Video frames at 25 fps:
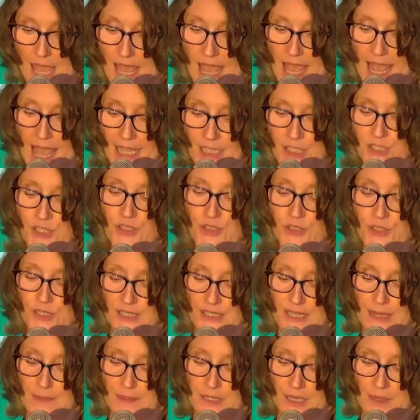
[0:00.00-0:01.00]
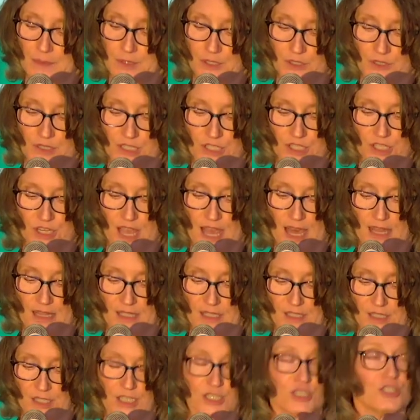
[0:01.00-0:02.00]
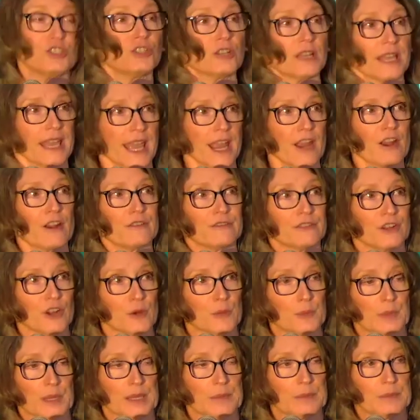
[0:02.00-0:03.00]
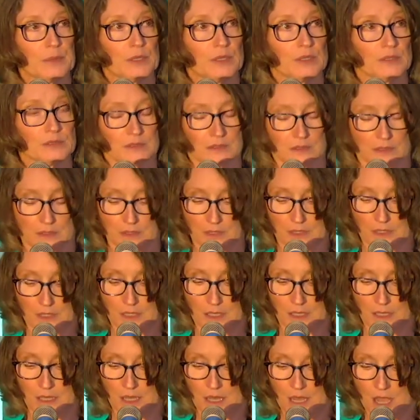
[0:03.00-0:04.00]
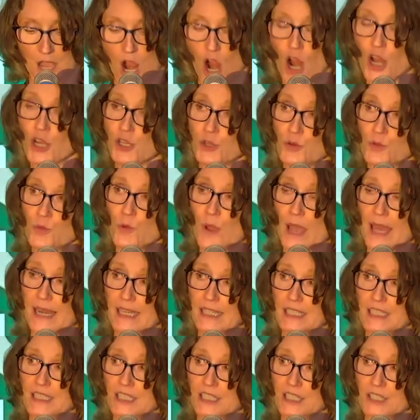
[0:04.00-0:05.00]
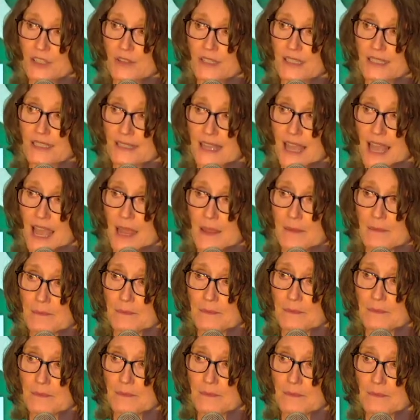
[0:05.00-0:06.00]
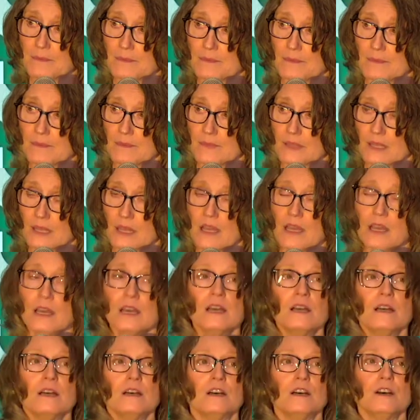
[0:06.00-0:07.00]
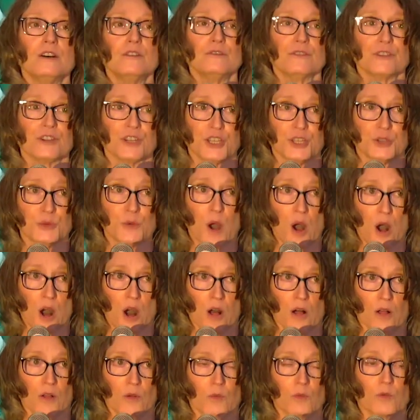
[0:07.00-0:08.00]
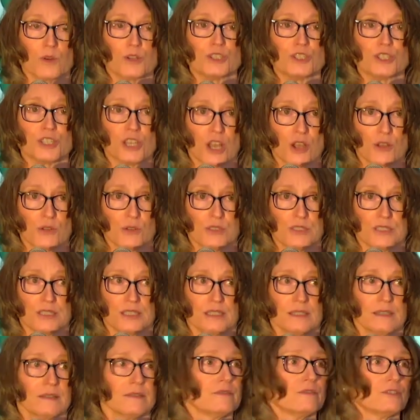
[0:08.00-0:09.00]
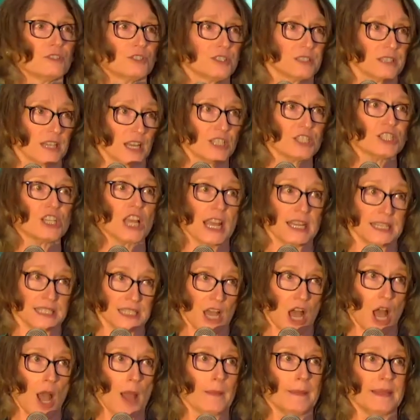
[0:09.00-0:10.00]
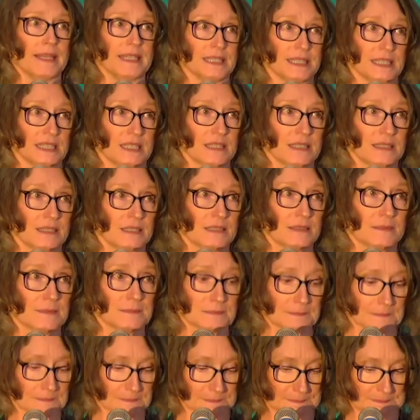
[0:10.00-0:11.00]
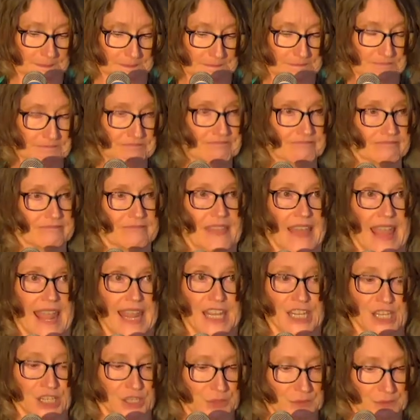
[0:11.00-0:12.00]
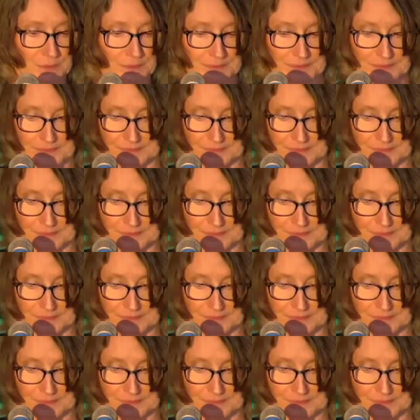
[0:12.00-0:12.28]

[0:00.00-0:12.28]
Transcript: Esther stepped up to the challenge and took care of her people. Are you ready to do the same? For you all were chosen for such a time as this. Thank you.